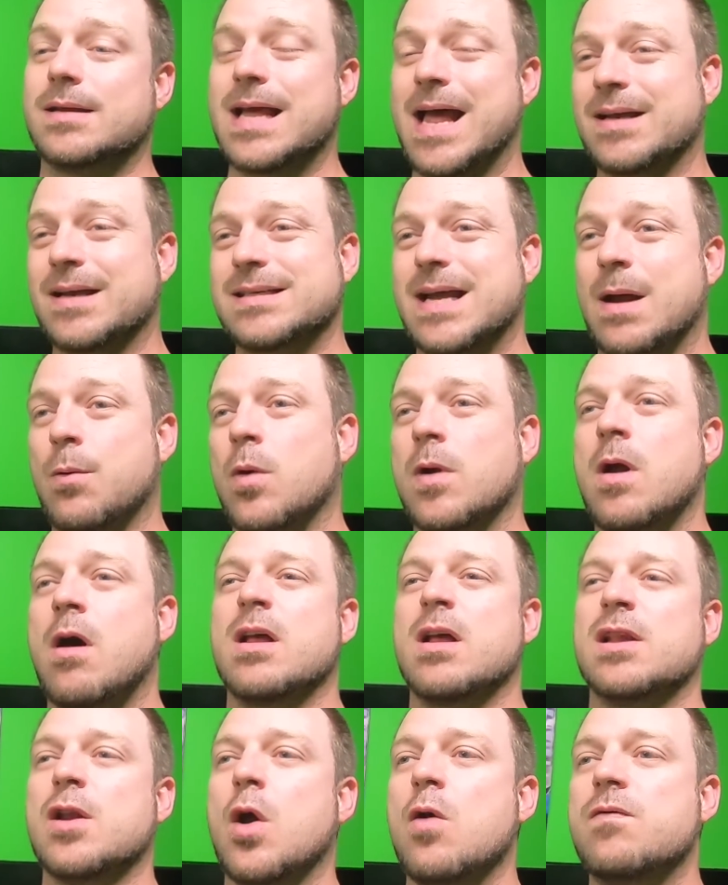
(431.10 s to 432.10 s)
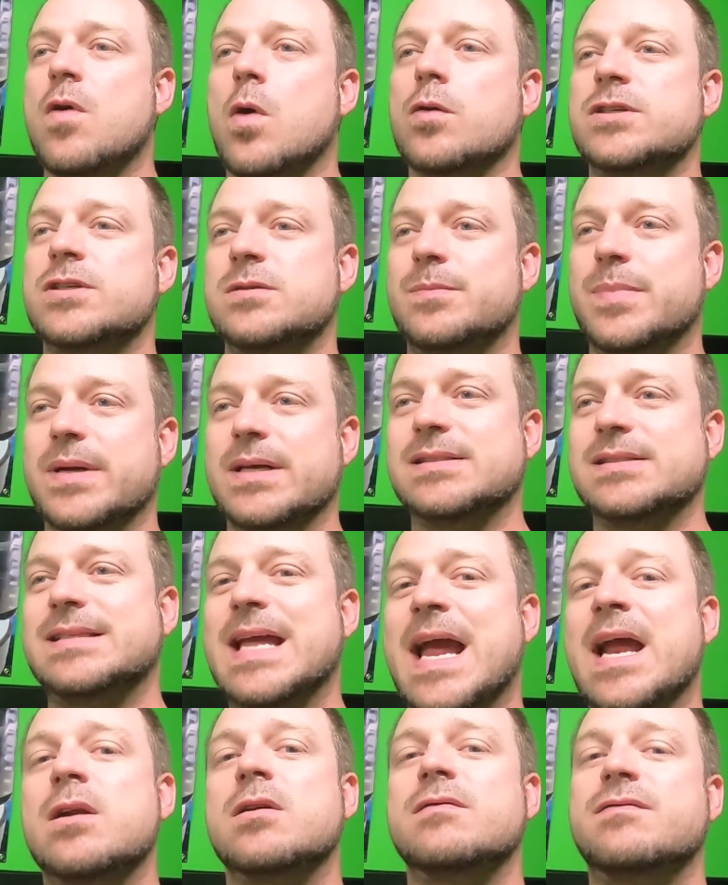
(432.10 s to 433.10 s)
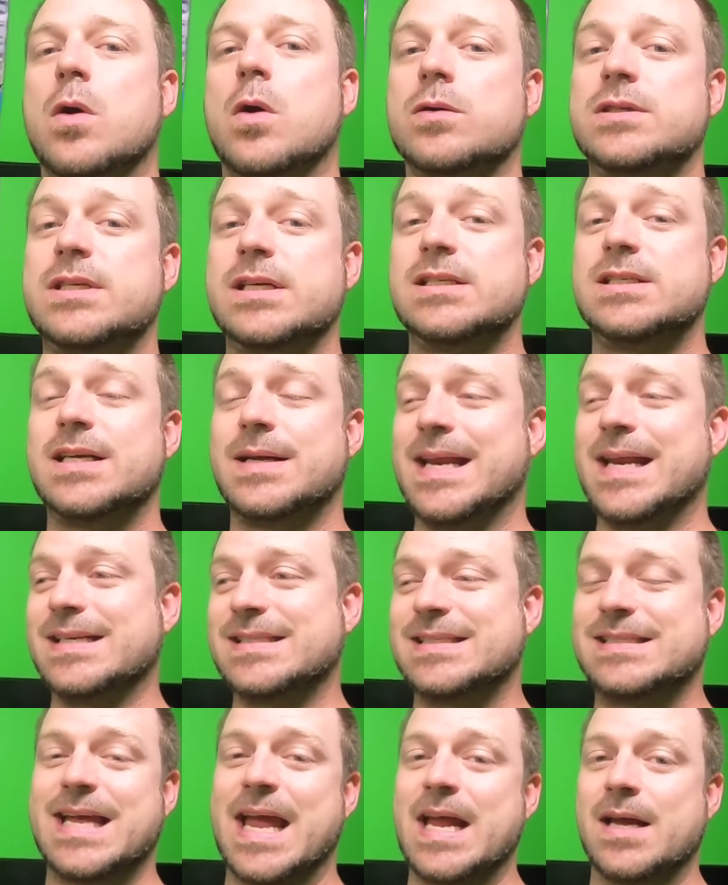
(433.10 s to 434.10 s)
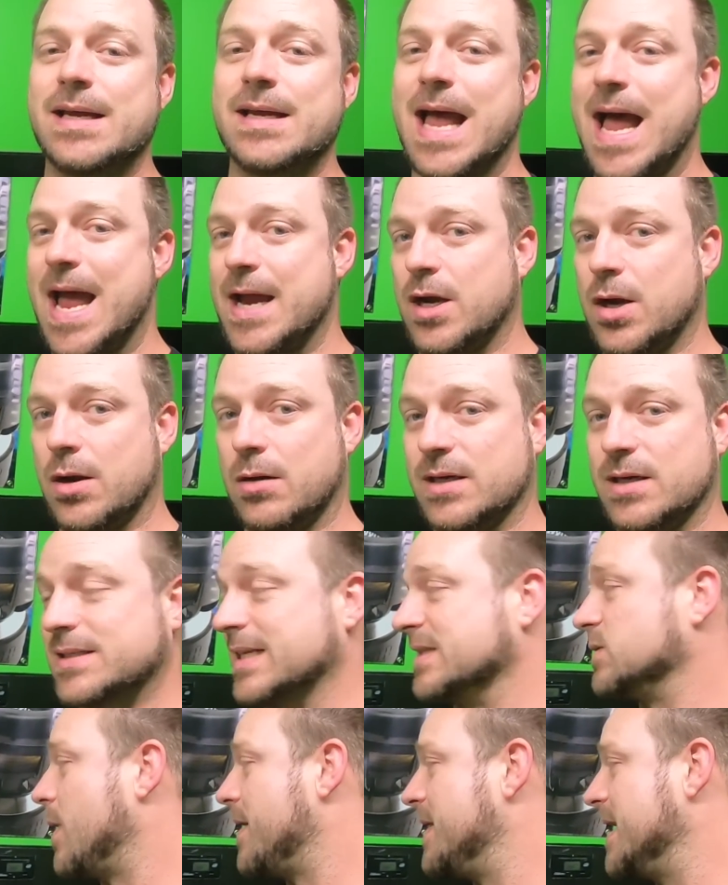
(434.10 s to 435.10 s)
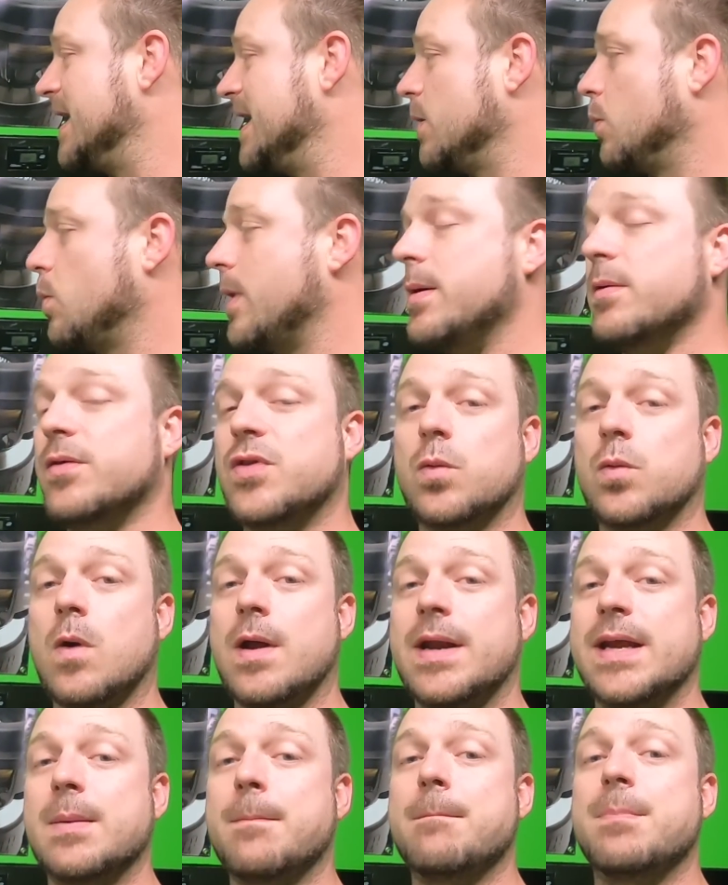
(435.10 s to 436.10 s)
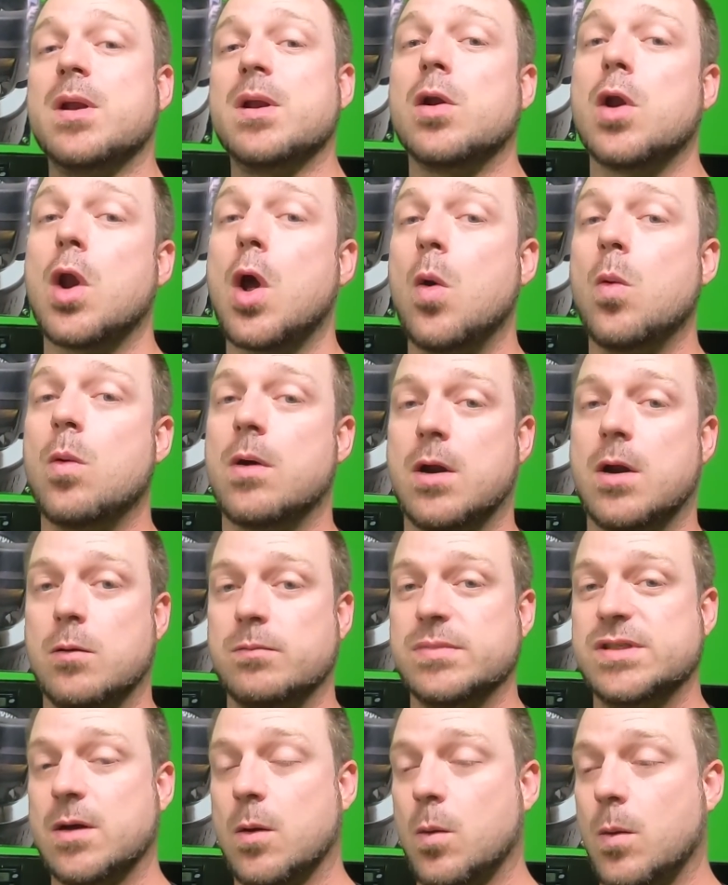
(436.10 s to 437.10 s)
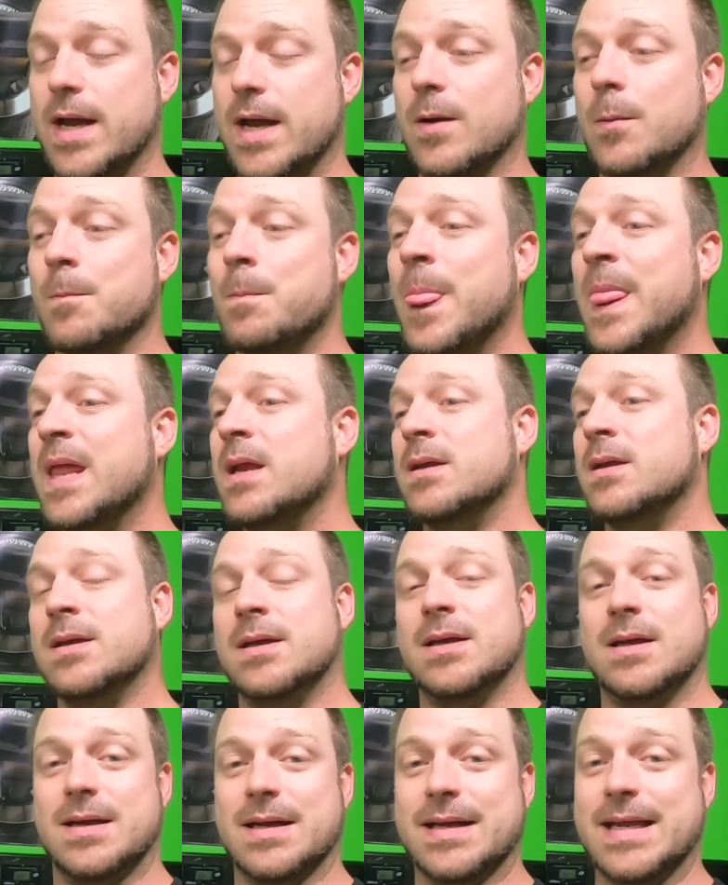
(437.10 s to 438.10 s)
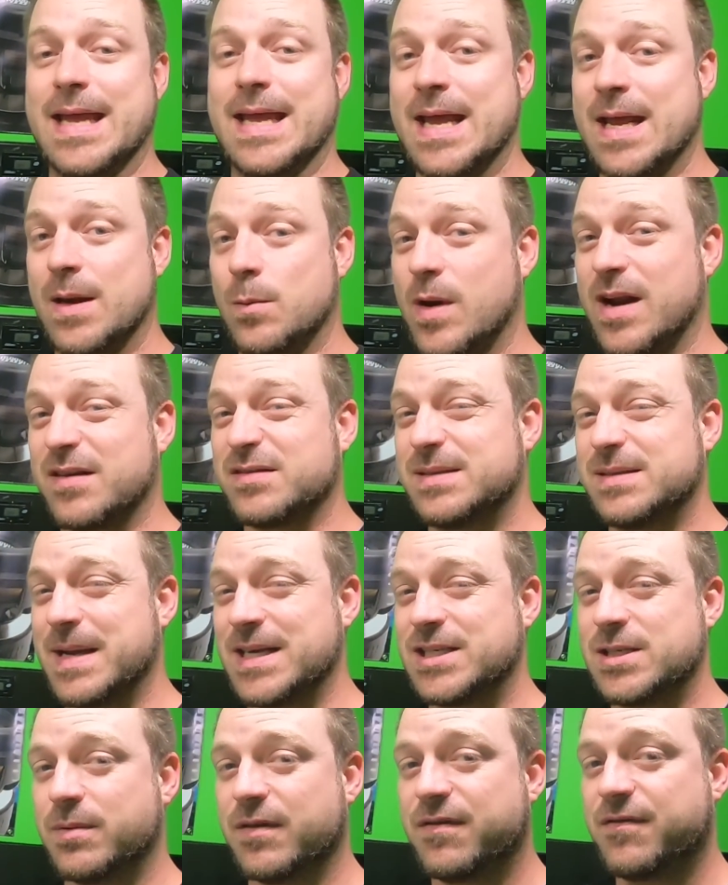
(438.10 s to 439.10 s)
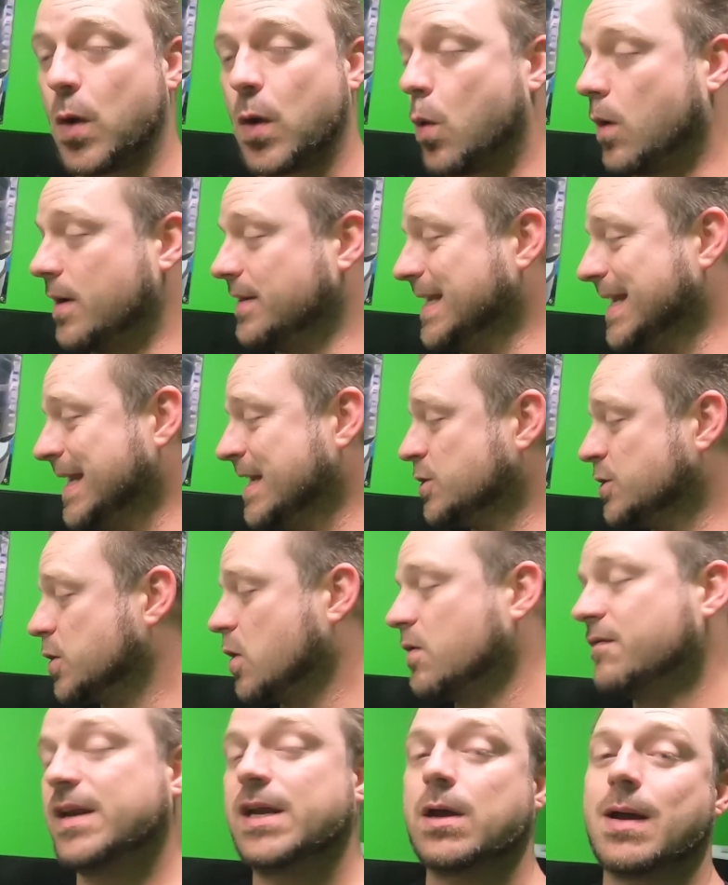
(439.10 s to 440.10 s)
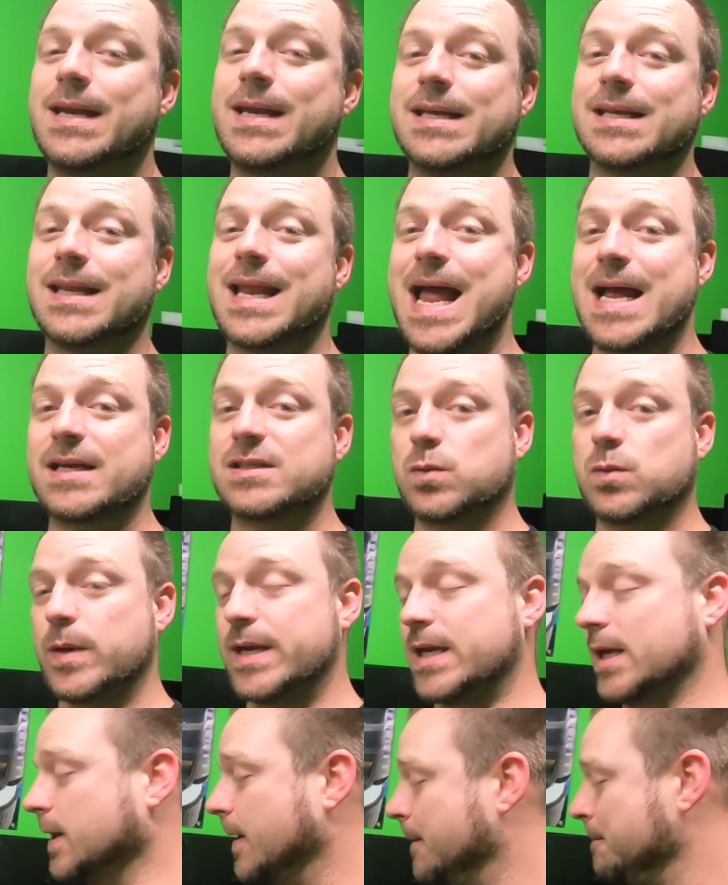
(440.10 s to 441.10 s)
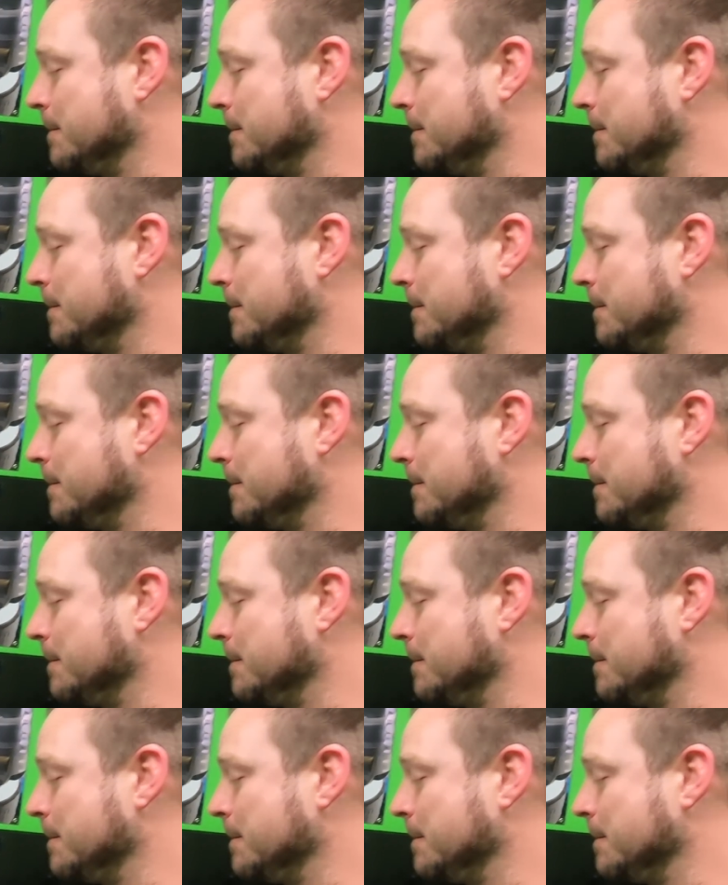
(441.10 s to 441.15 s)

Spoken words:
I won't call it low voltage, but it's standard voltage and insanely high currents. That's why they get away with running below 1 ohm so well. Again, what I've mentioned before in the intro video I did last week,